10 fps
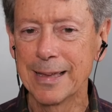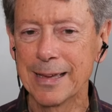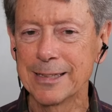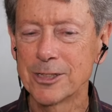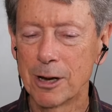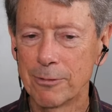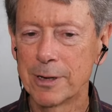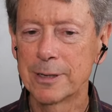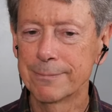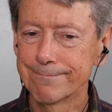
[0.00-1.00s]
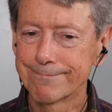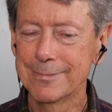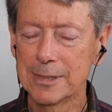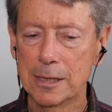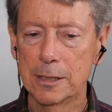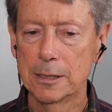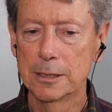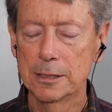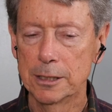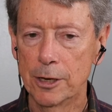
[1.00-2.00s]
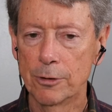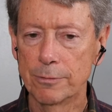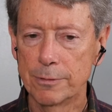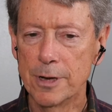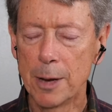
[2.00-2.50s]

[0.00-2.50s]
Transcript: And so I want to, you know,